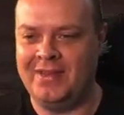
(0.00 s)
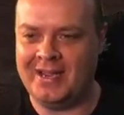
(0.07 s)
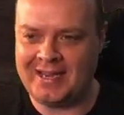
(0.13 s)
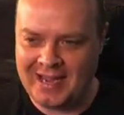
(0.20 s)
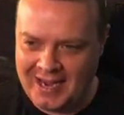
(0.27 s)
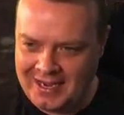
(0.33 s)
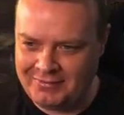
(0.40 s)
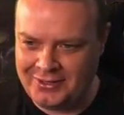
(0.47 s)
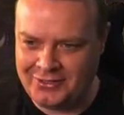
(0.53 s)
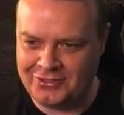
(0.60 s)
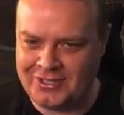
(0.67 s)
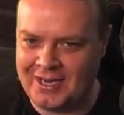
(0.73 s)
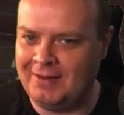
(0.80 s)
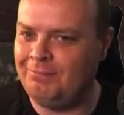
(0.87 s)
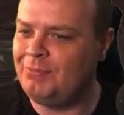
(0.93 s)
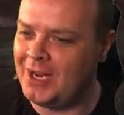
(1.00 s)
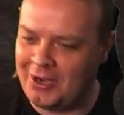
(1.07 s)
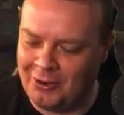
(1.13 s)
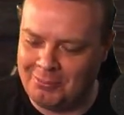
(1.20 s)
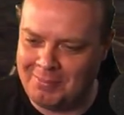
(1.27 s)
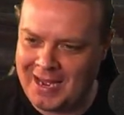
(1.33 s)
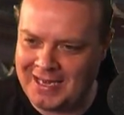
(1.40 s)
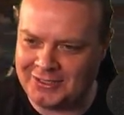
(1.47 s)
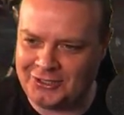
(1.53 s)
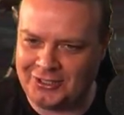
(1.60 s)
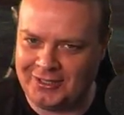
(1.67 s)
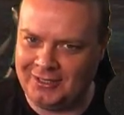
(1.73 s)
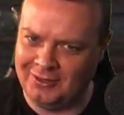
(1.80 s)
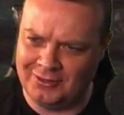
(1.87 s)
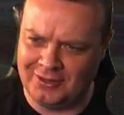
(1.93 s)
They're kind of interesting. They don't
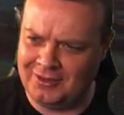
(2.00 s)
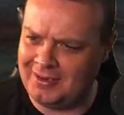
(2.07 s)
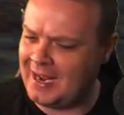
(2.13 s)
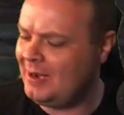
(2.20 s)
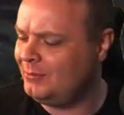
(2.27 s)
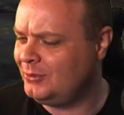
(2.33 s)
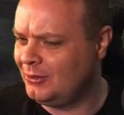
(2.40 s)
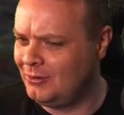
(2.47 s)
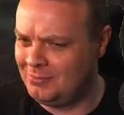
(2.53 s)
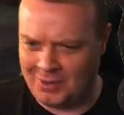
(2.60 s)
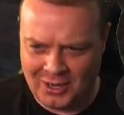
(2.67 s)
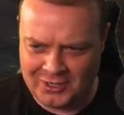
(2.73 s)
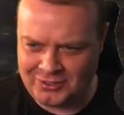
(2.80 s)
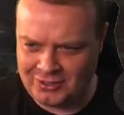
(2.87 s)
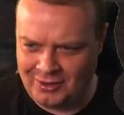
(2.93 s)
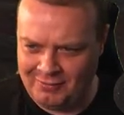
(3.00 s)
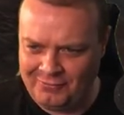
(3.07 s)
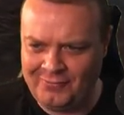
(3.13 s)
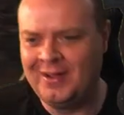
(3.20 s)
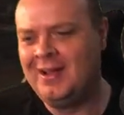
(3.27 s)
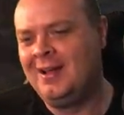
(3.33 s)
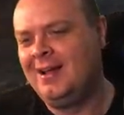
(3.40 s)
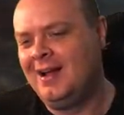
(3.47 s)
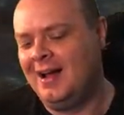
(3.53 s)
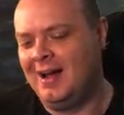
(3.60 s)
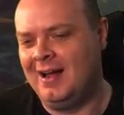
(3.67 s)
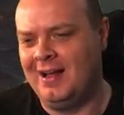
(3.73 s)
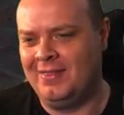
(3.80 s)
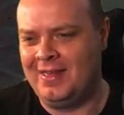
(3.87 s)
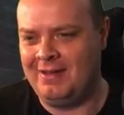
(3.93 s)
match the other outdoor more stuff.
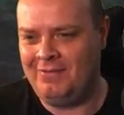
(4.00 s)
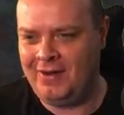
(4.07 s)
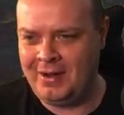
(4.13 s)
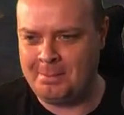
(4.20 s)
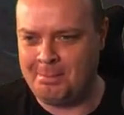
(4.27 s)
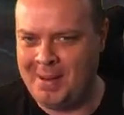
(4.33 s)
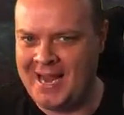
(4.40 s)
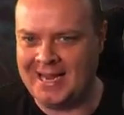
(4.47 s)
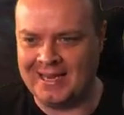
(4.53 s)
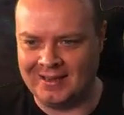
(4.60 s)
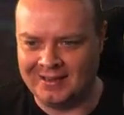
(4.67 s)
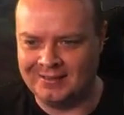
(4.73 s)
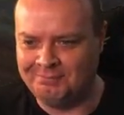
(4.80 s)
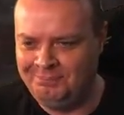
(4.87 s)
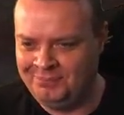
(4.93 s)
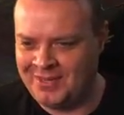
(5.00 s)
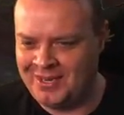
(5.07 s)
Uh, they're very big.